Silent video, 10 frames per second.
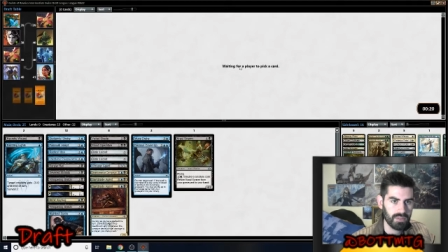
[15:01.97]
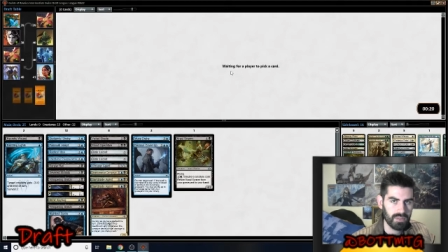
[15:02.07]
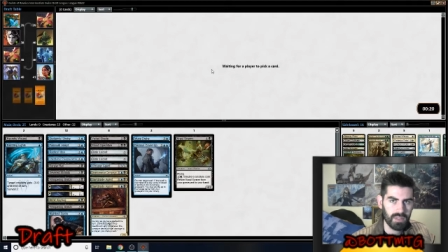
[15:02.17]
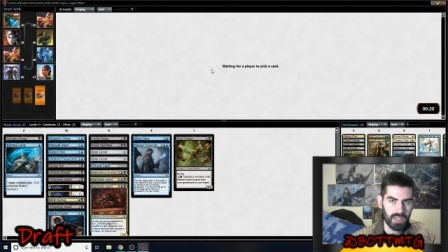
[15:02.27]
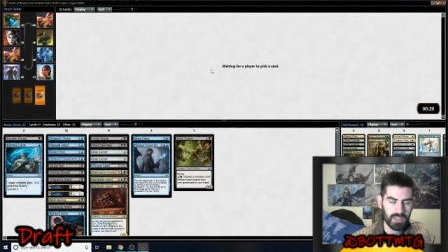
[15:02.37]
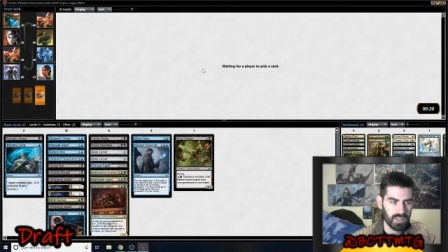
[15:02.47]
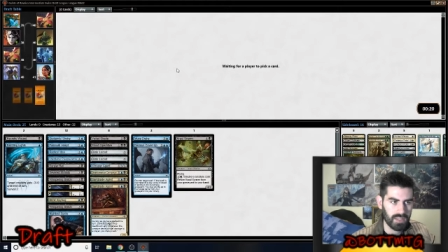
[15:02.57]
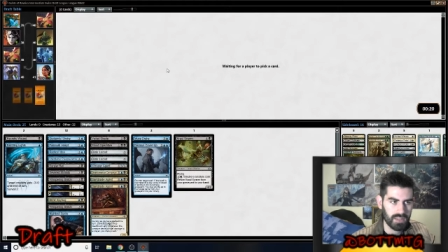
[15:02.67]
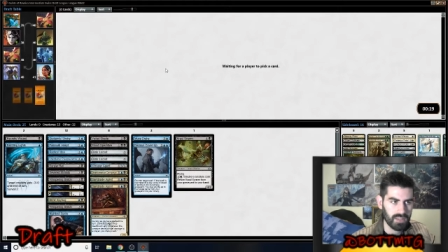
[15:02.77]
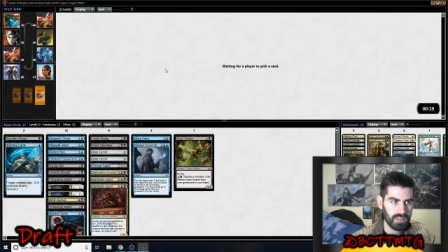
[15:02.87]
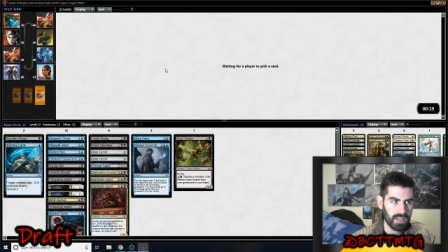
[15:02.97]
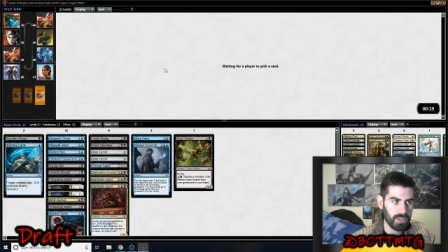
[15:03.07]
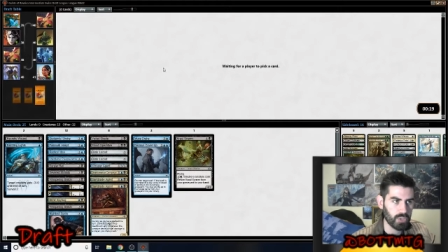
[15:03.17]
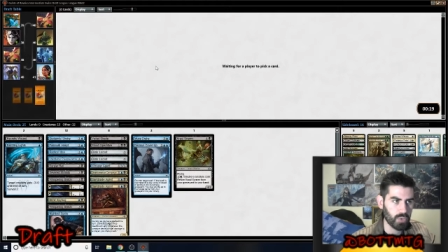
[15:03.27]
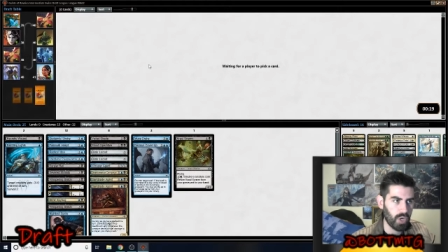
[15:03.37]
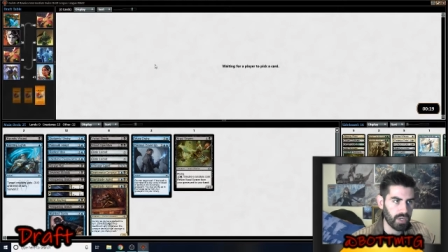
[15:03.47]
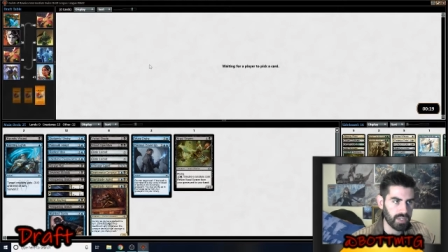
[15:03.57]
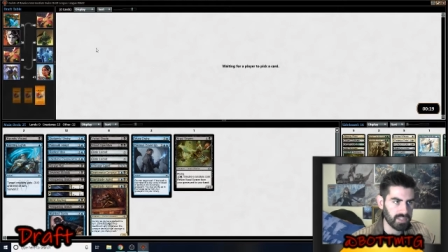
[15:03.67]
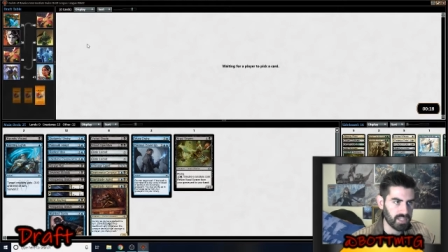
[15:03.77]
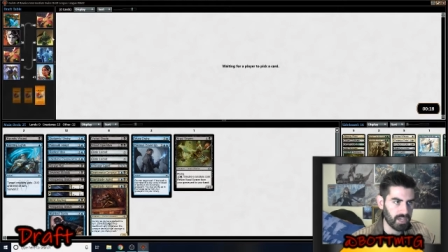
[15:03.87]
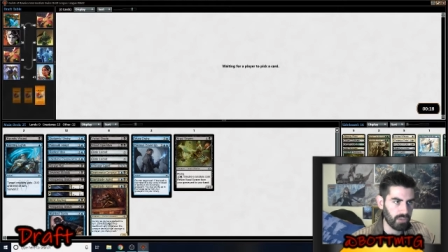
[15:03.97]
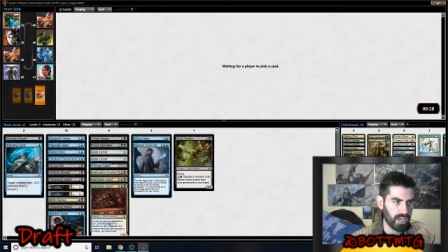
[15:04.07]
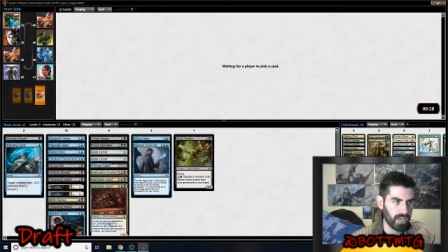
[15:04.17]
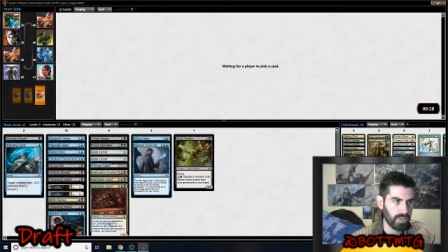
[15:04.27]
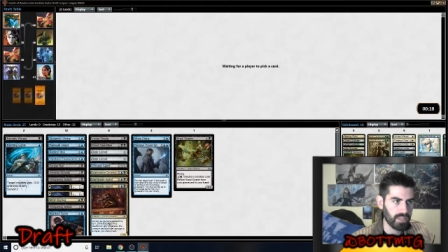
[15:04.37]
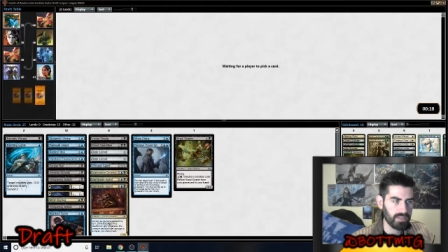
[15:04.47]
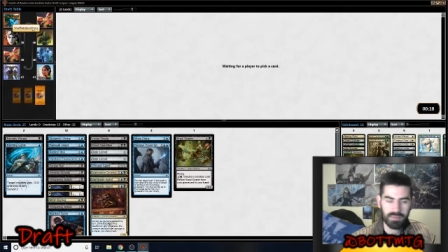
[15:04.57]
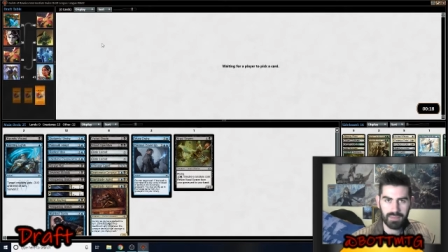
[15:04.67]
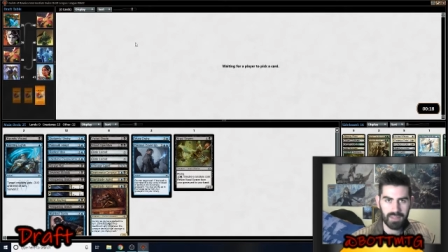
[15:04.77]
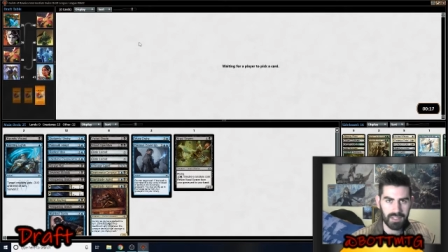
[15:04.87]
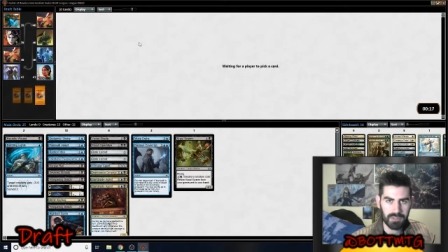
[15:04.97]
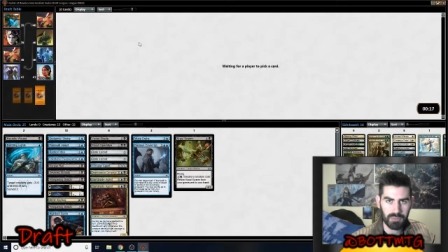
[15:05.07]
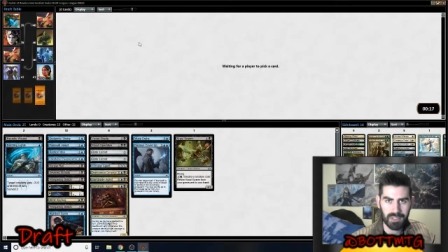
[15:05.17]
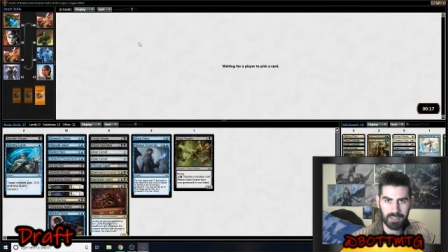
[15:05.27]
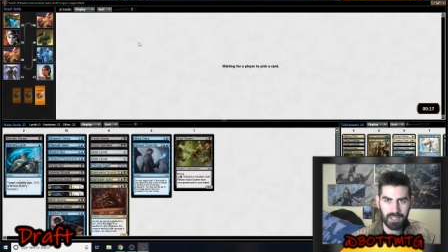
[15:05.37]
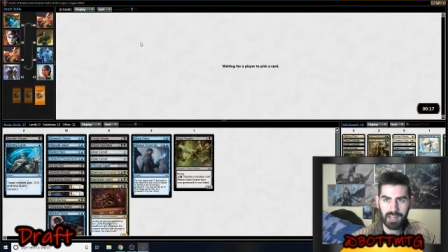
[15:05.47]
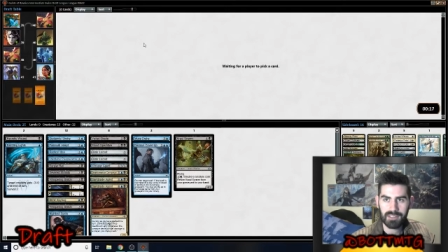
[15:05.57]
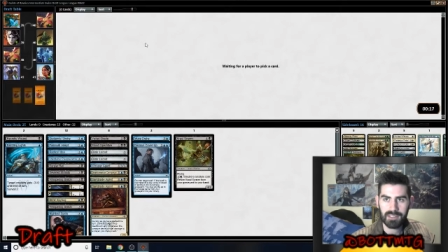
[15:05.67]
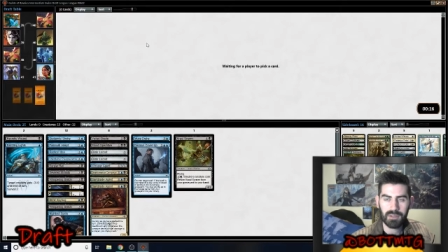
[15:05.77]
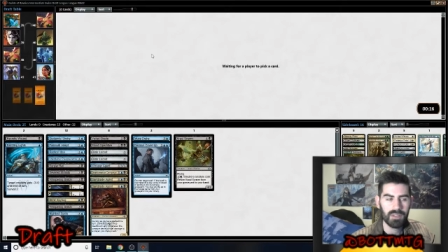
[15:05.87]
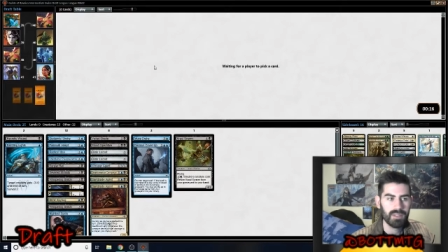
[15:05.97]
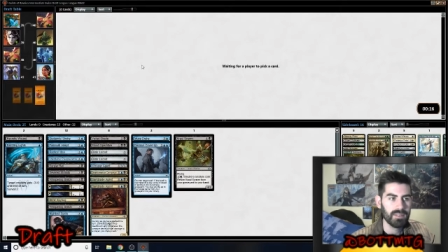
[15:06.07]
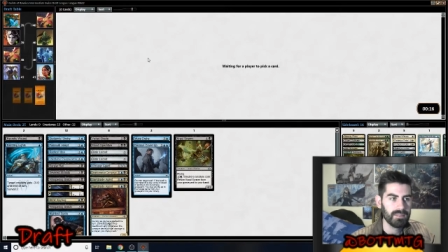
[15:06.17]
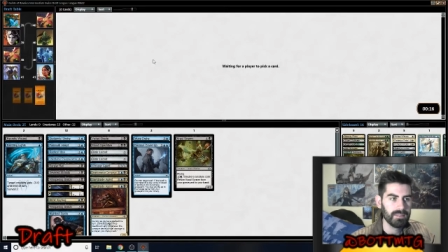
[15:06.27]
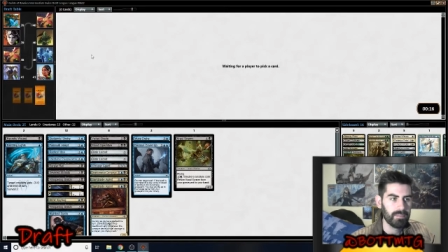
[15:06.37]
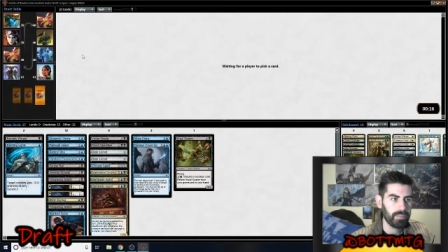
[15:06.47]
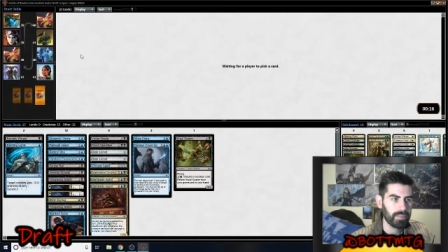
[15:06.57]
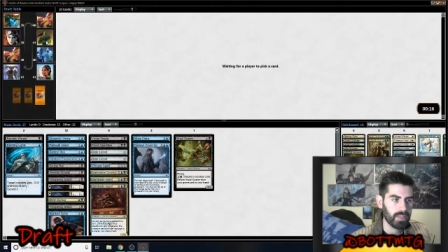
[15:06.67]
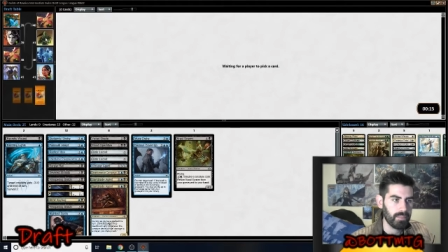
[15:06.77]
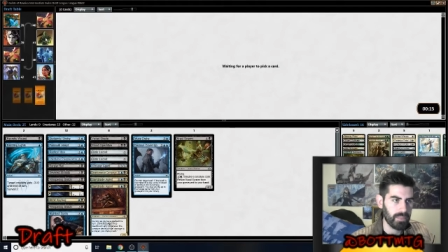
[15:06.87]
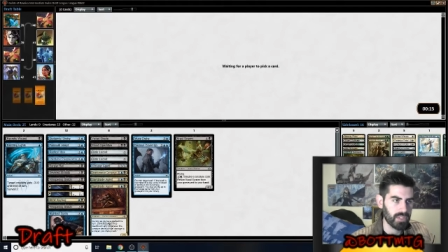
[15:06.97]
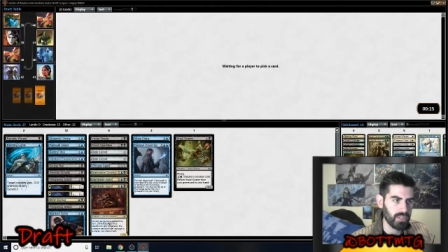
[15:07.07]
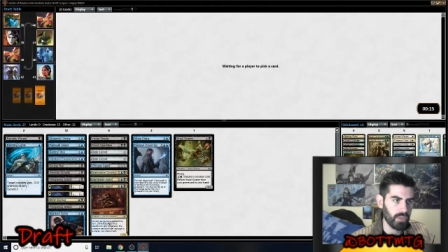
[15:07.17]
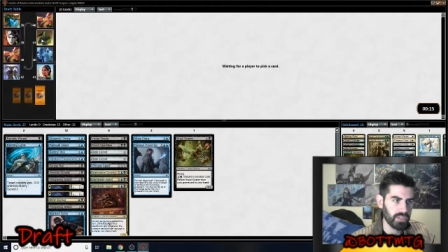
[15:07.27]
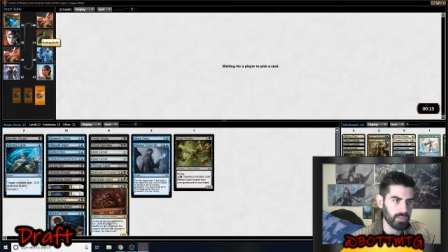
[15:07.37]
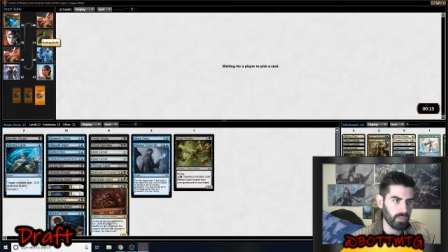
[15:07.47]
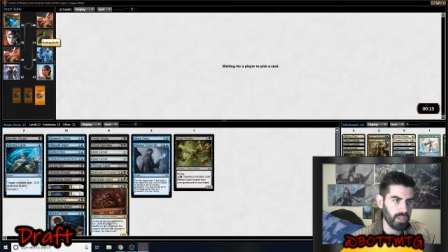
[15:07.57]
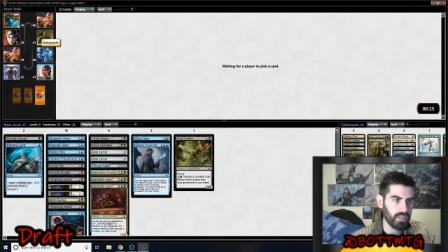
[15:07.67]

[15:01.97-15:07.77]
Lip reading: Am I just wrong and it's a terrible card, but I think it's a really good card, so maybe it's just no one's in white.